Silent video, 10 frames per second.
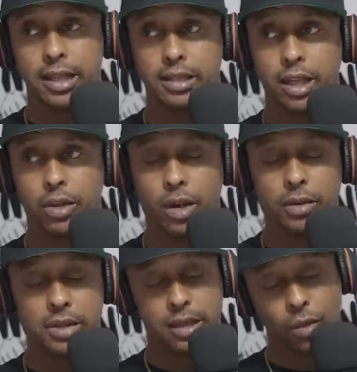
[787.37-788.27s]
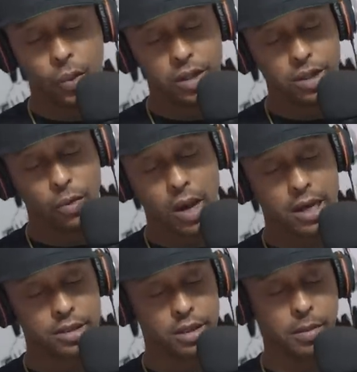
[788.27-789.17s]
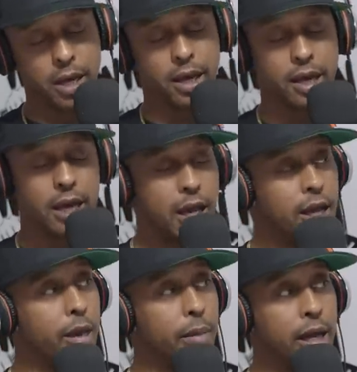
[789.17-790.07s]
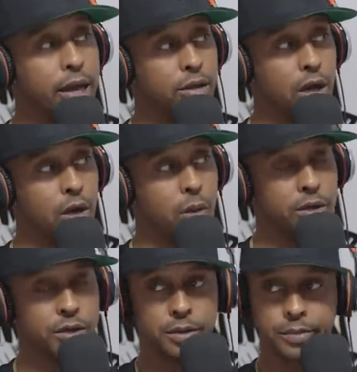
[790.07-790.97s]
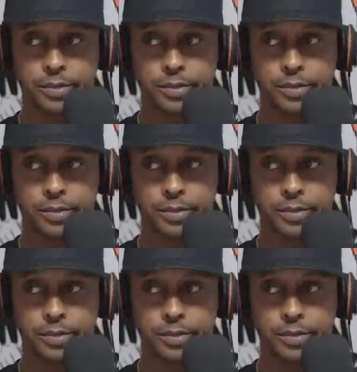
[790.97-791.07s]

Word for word: ass nigga thought he was at the wishy washy man. I thought it was Let party me ask time. Y'all a question.